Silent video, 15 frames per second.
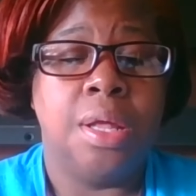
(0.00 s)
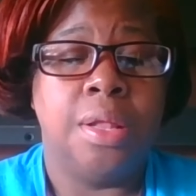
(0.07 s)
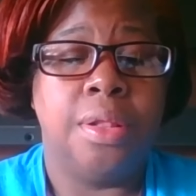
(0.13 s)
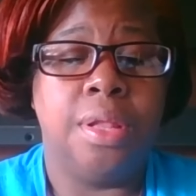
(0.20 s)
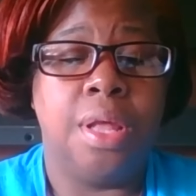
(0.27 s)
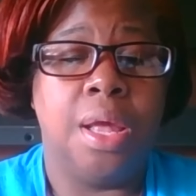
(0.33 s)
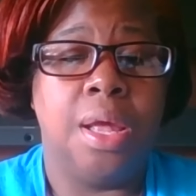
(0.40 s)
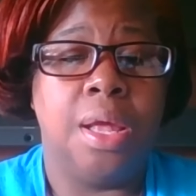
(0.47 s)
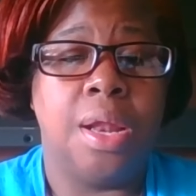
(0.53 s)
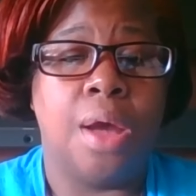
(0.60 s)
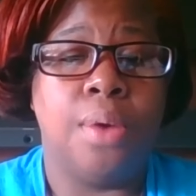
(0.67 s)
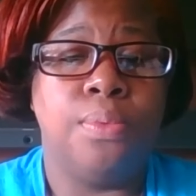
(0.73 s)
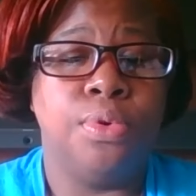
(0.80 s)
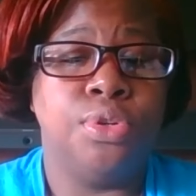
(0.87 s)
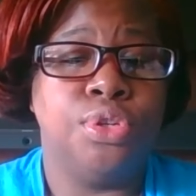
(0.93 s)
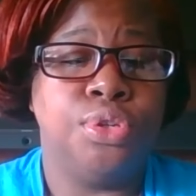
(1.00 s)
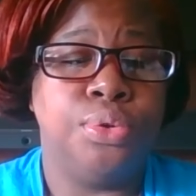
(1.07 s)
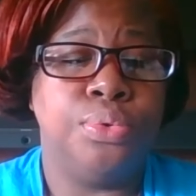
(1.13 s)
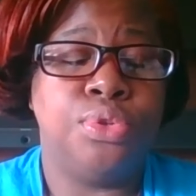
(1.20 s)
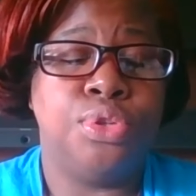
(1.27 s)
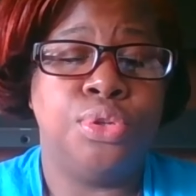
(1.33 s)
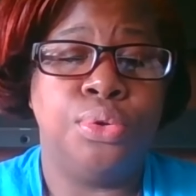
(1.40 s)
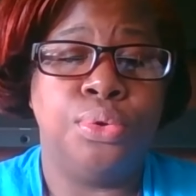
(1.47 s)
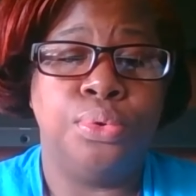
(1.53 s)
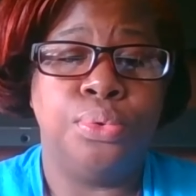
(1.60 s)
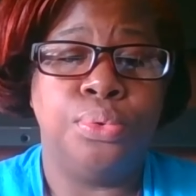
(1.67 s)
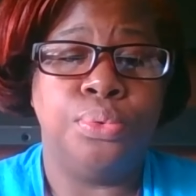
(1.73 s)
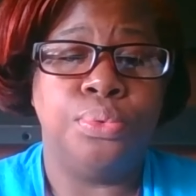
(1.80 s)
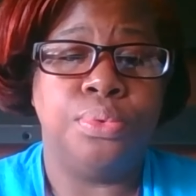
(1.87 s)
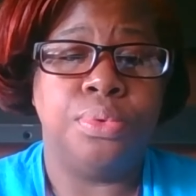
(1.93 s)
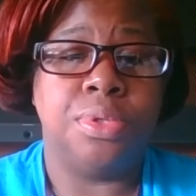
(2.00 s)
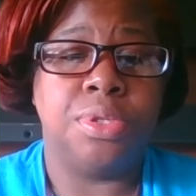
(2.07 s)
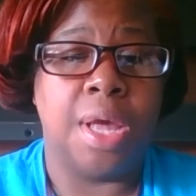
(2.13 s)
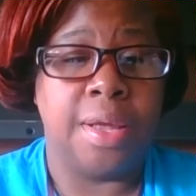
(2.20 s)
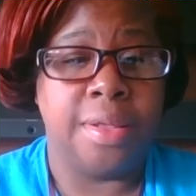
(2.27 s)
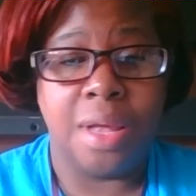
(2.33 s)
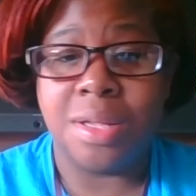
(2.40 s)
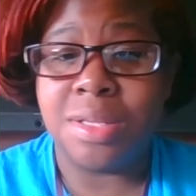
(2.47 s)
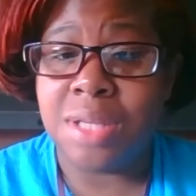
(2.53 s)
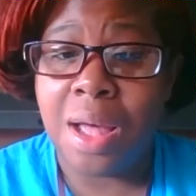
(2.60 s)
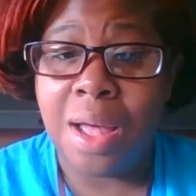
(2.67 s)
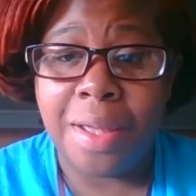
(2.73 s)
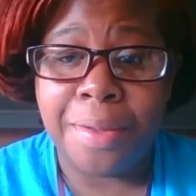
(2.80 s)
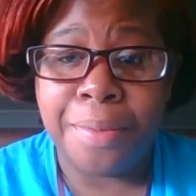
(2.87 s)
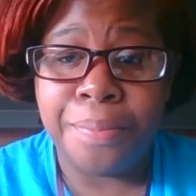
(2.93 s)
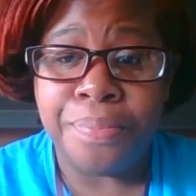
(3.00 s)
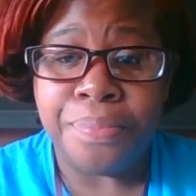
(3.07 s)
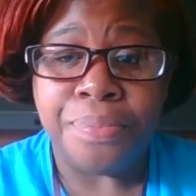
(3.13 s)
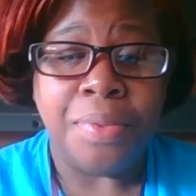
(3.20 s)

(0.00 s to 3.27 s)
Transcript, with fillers: then I want you to take that time